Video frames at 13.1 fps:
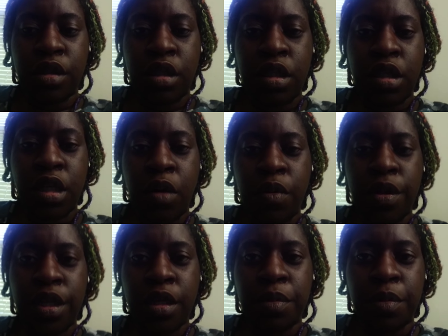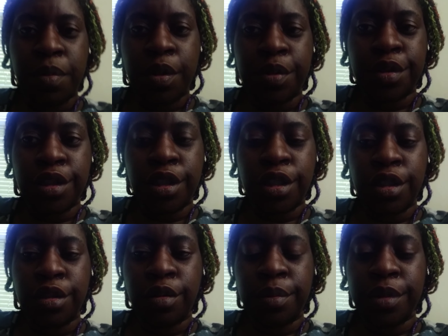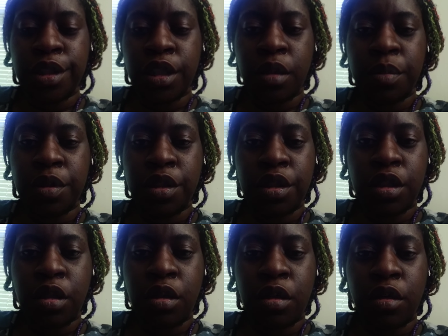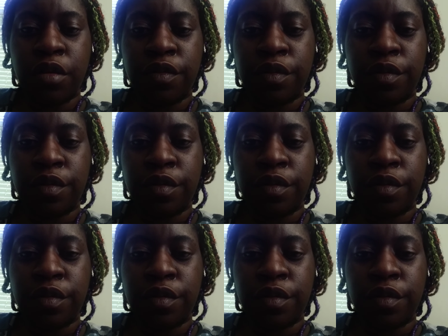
And I will keep you posted on my steps and stuff.